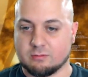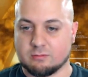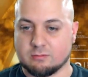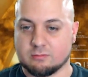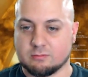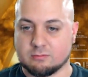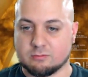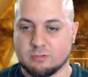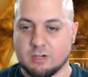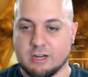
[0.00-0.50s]

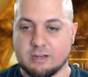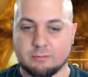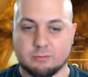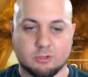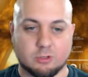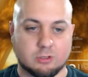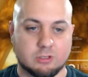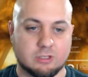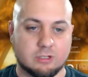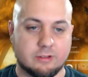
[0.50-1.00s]
Right? So
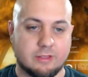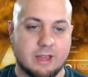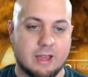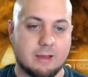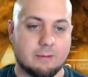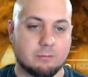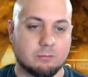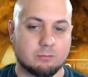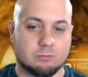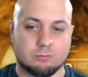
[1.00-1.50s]
clear
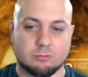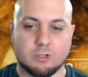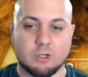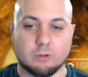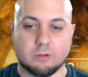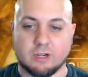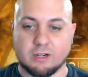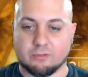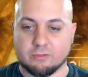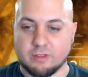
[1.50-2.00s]
that. We
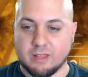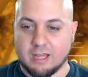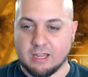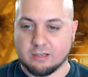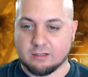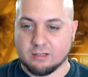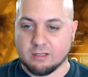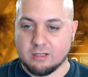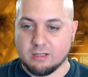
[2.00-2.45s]
don't care for that.